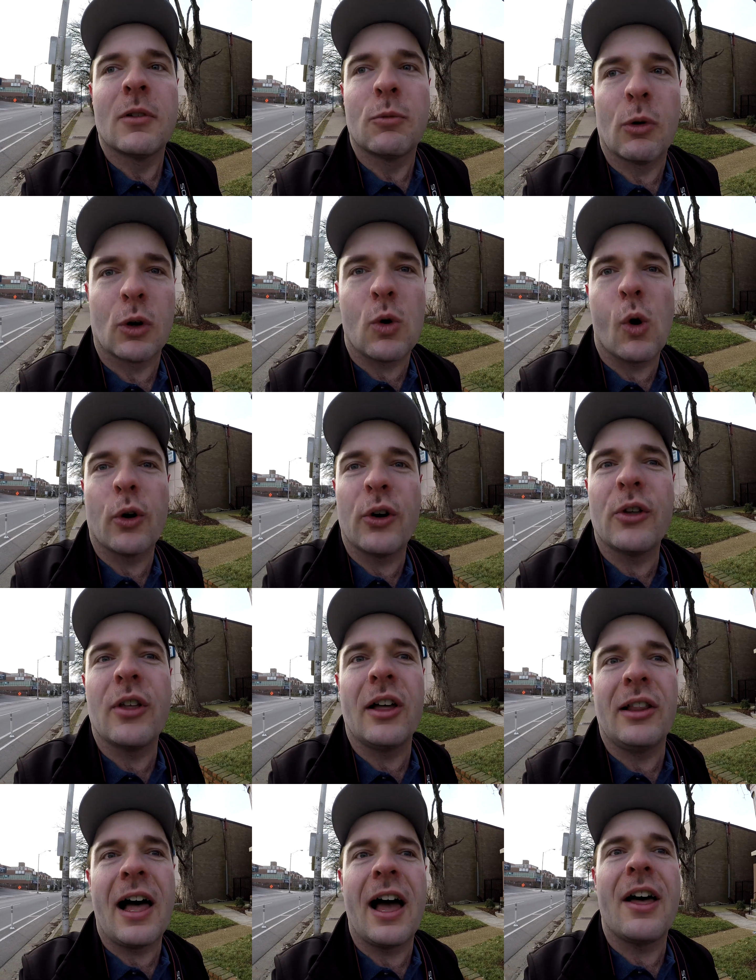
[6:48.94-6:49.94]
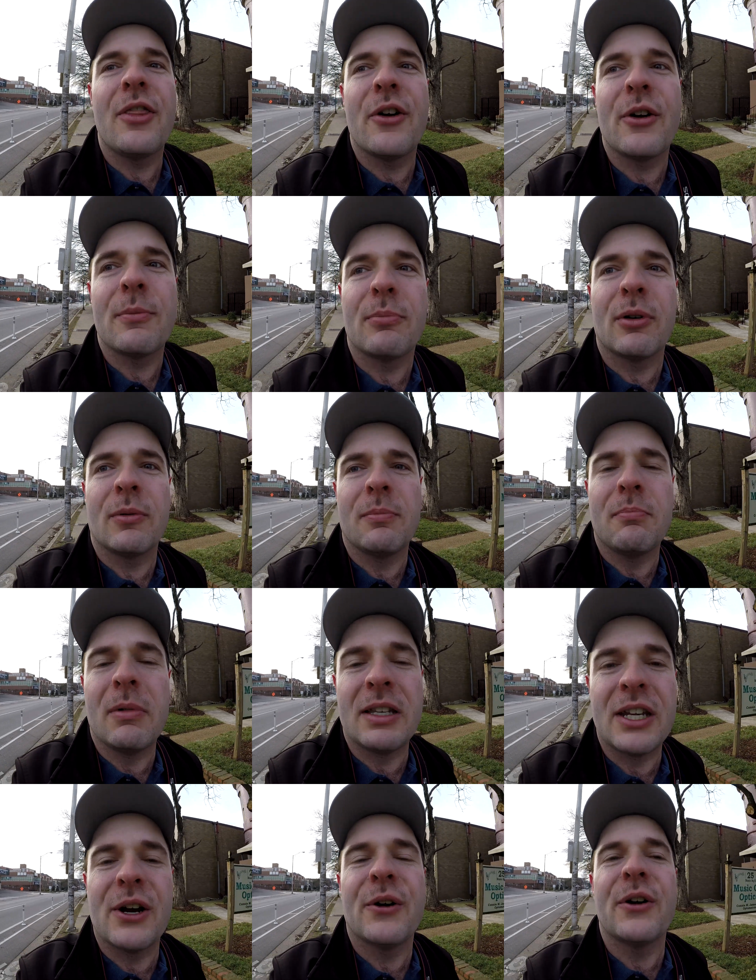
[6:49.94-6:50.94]
recorded a lot of their
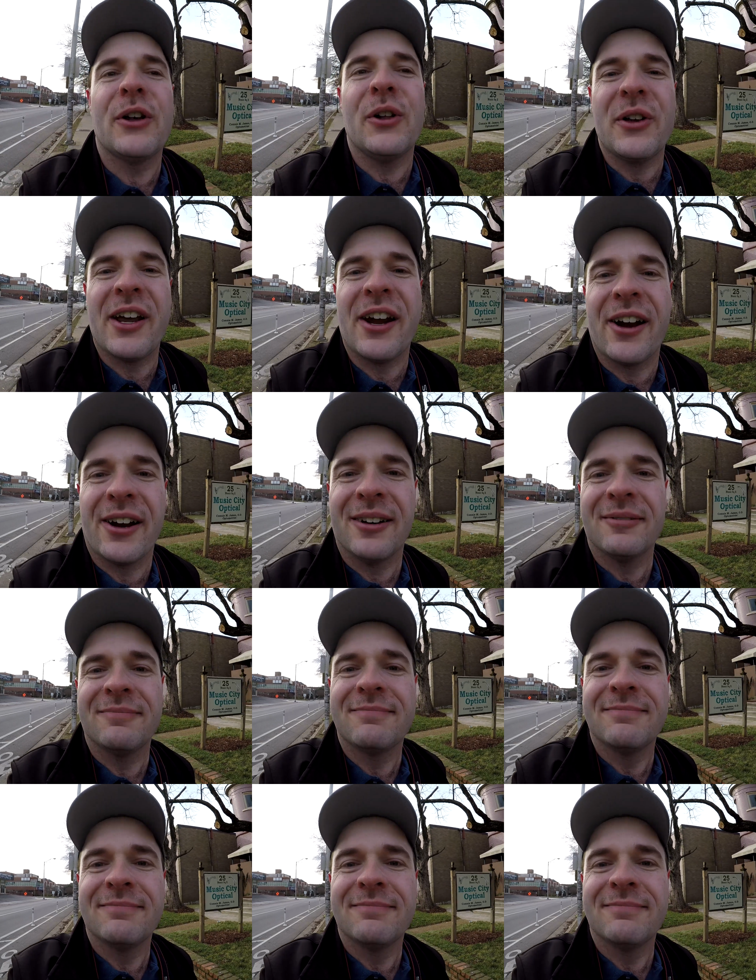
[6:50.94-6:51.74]
material here.